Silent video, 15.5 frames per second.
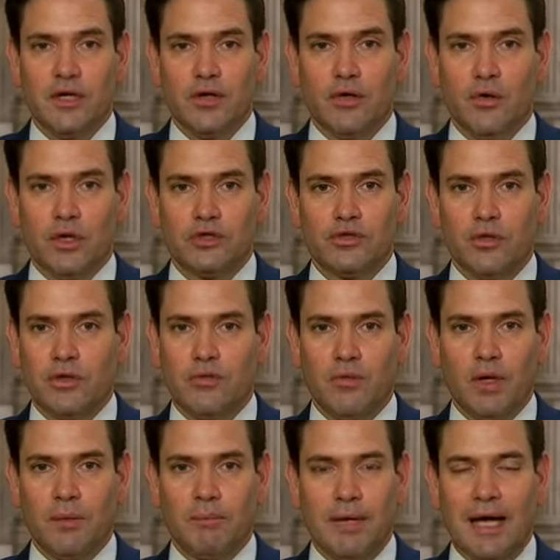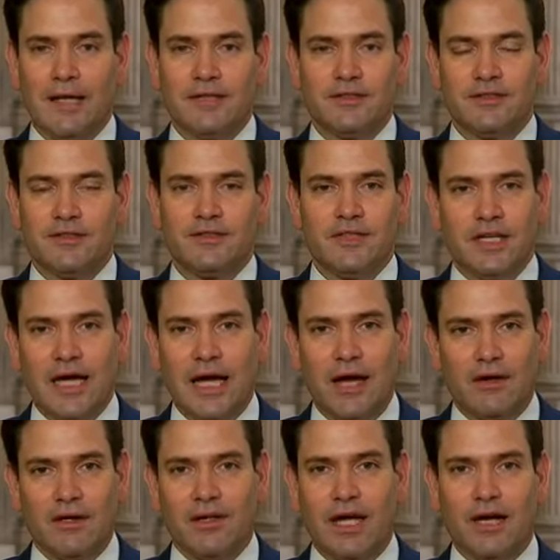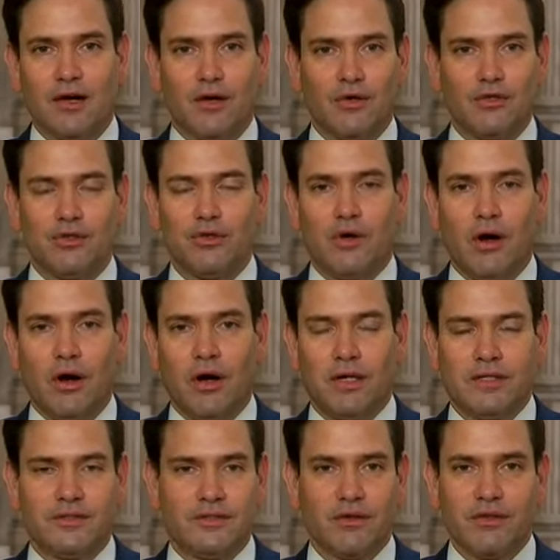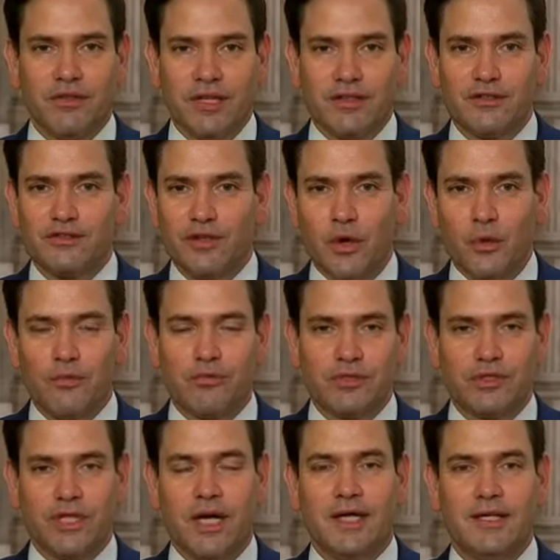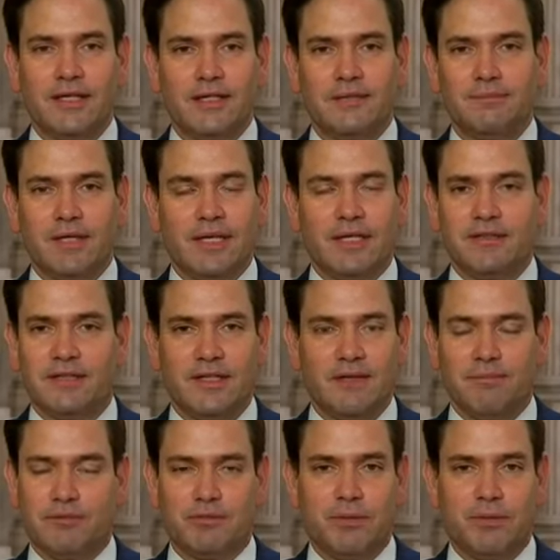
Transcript: who are sort of want to balance this thing out and not go too hard and still think there's hope for China and because they've